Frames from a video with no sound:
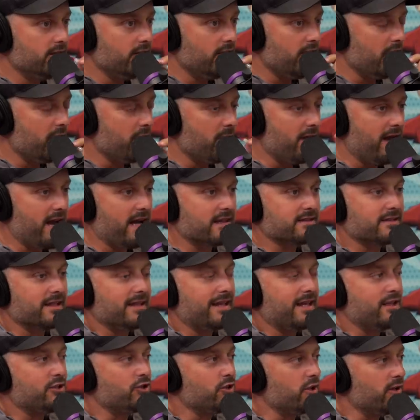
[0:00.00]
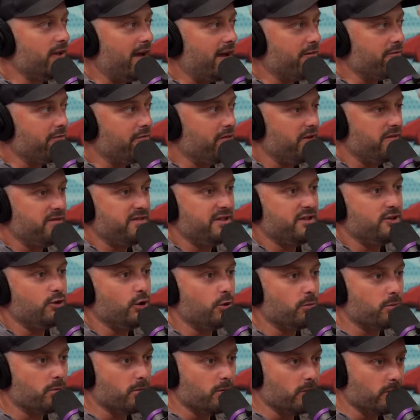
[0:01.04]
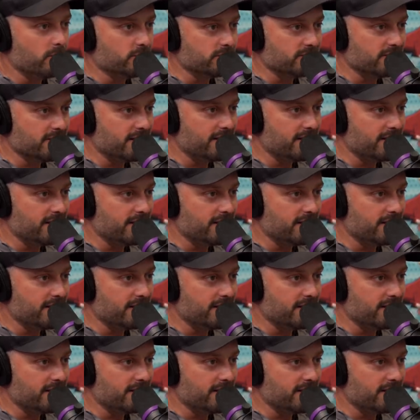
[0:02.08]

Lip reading: they should have 50 Super Bowls.